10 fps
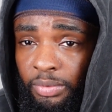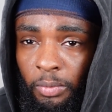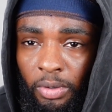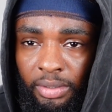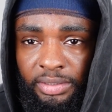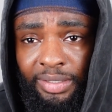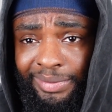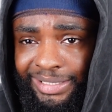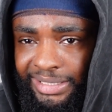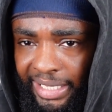we want
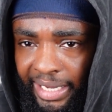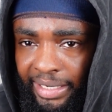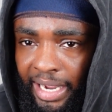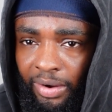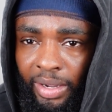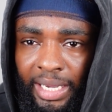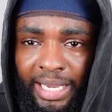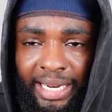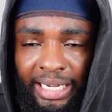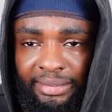something to stand out.
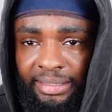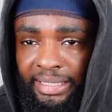And I think